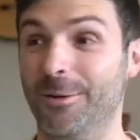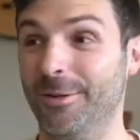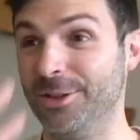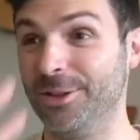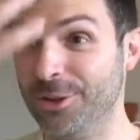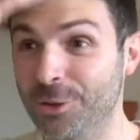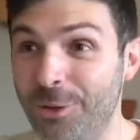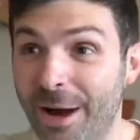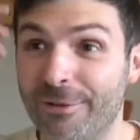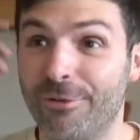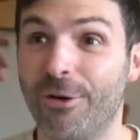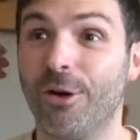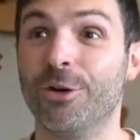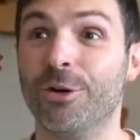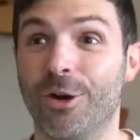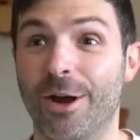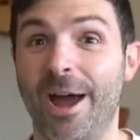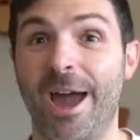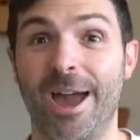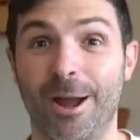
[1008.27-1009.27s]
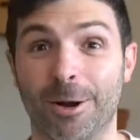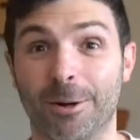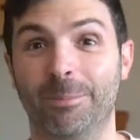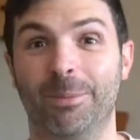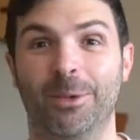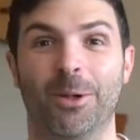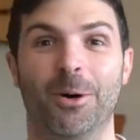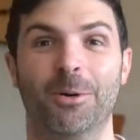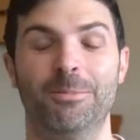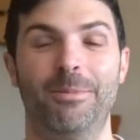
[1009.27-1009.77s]
have your hair
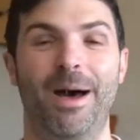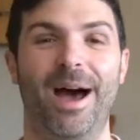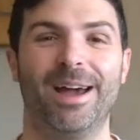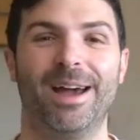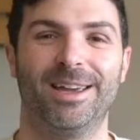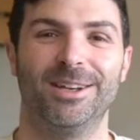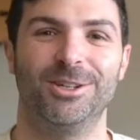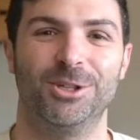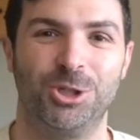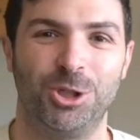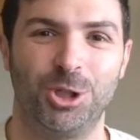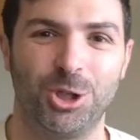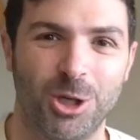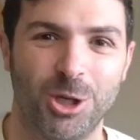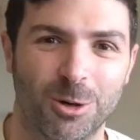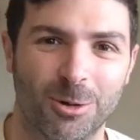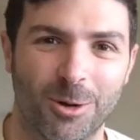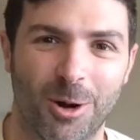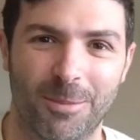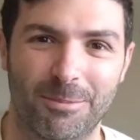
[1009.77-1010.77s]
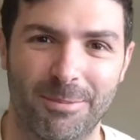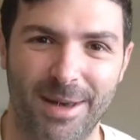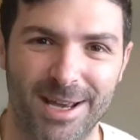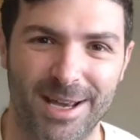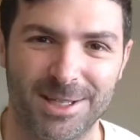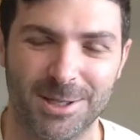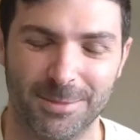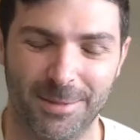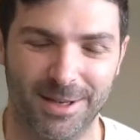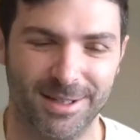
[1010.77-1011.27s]
blown back in sheer
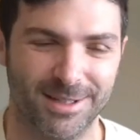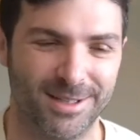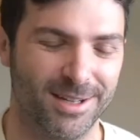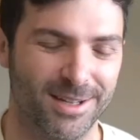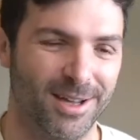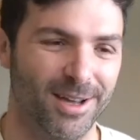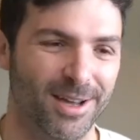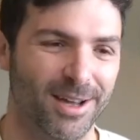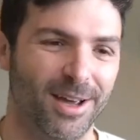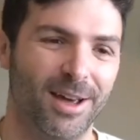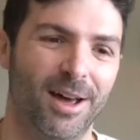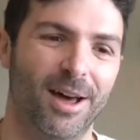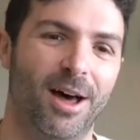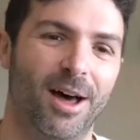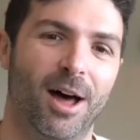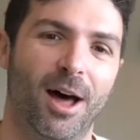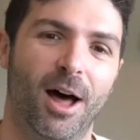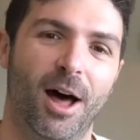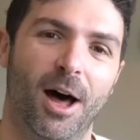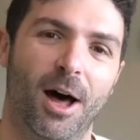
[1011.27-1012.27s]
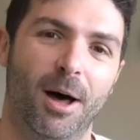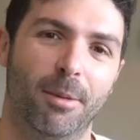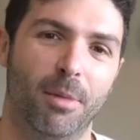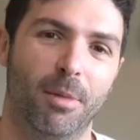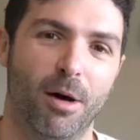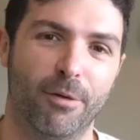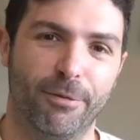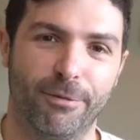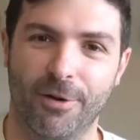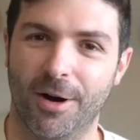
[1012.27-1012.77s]
amazement
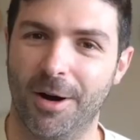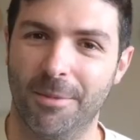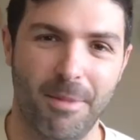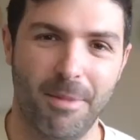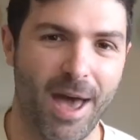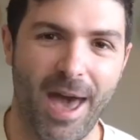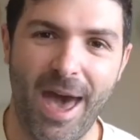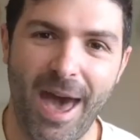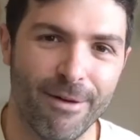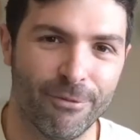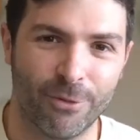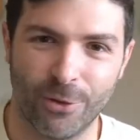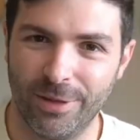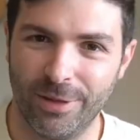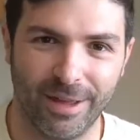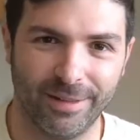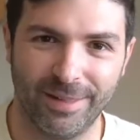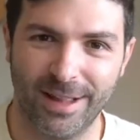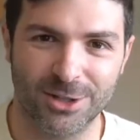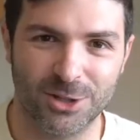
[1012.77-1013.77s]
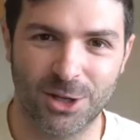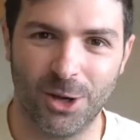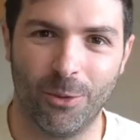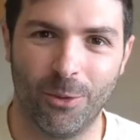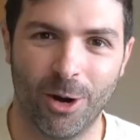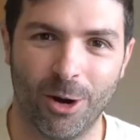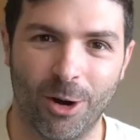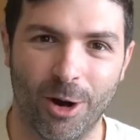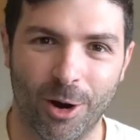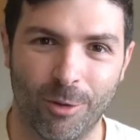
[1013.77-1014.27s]
from everything that's
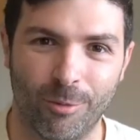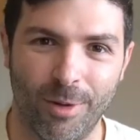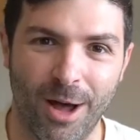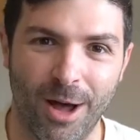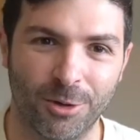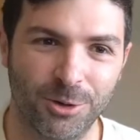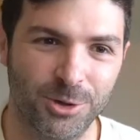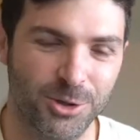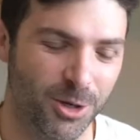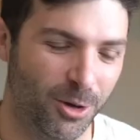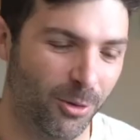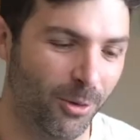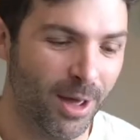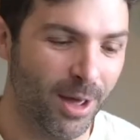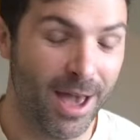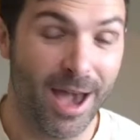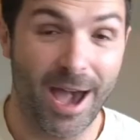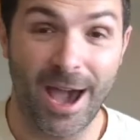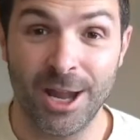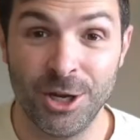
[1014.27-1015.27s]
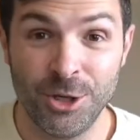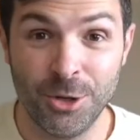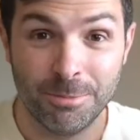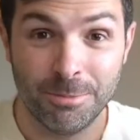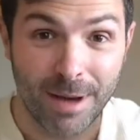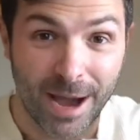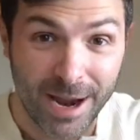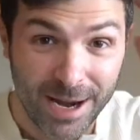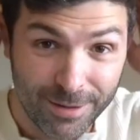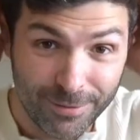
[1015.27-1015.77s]
going on around you. And you
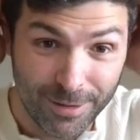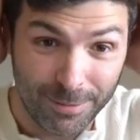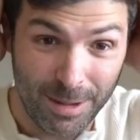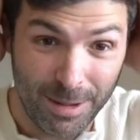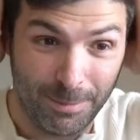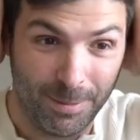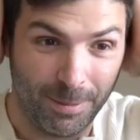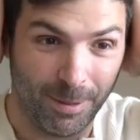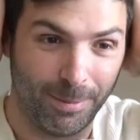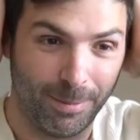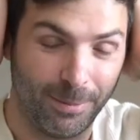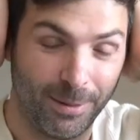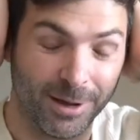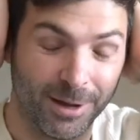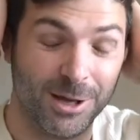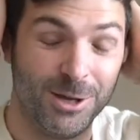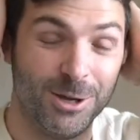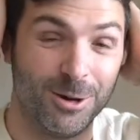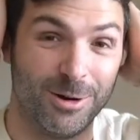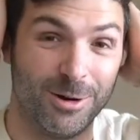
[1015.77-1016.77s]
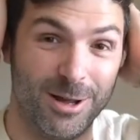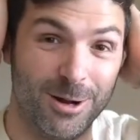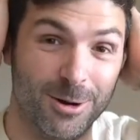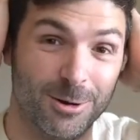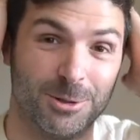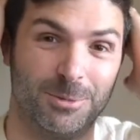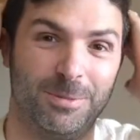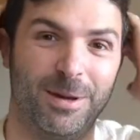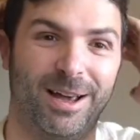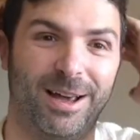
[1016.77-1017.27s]
might even be plugging your
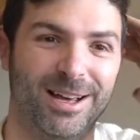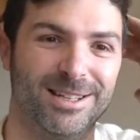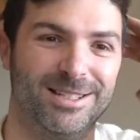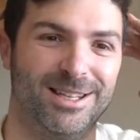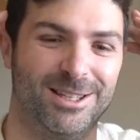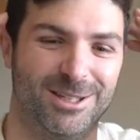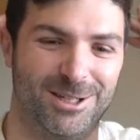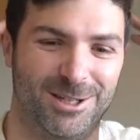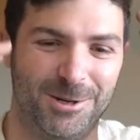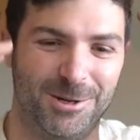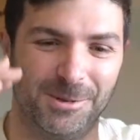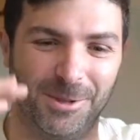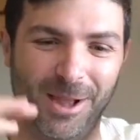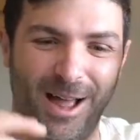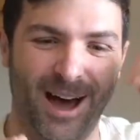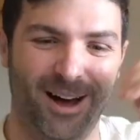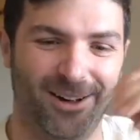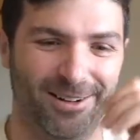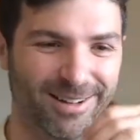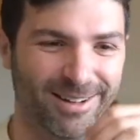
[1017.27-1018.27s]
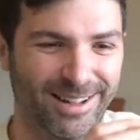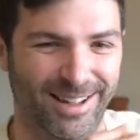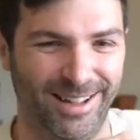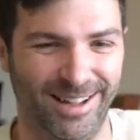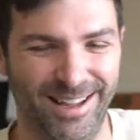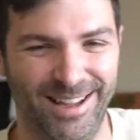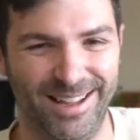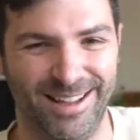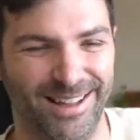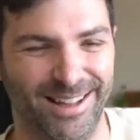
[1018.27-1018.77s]
ears because it's too loud.
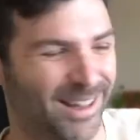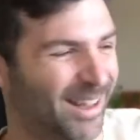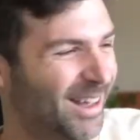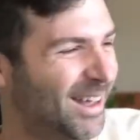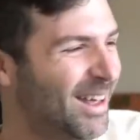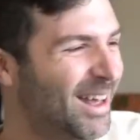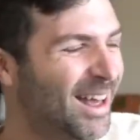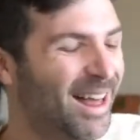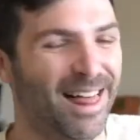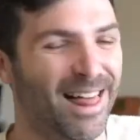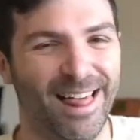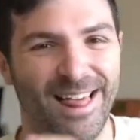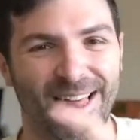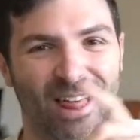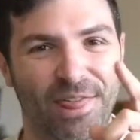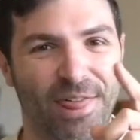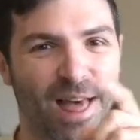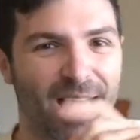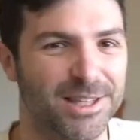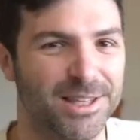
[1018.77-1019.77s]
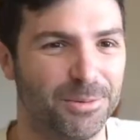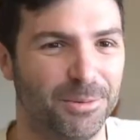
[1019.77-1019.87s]
That's what